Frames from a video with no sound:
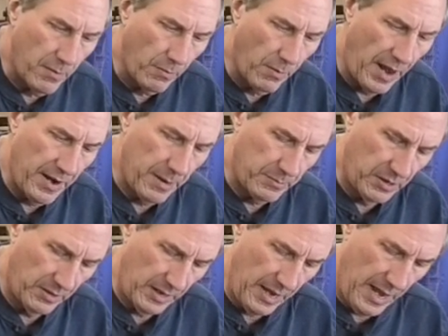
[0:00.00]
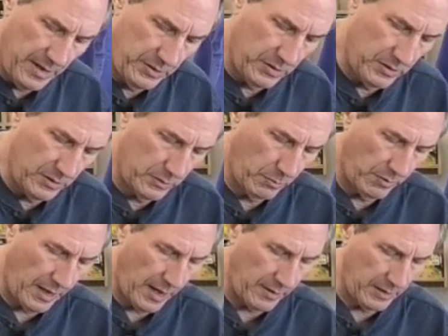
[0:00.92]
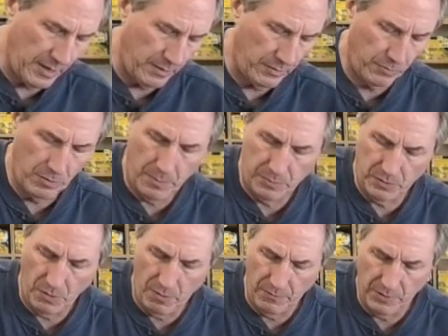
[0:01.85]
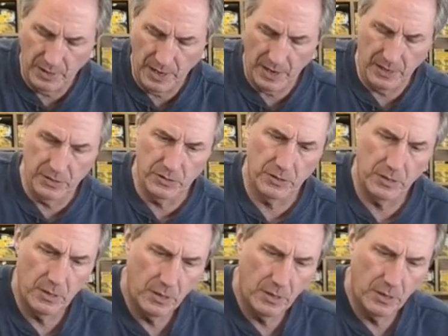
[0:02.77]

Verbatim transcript: right up to the edges without getting drips over the edge.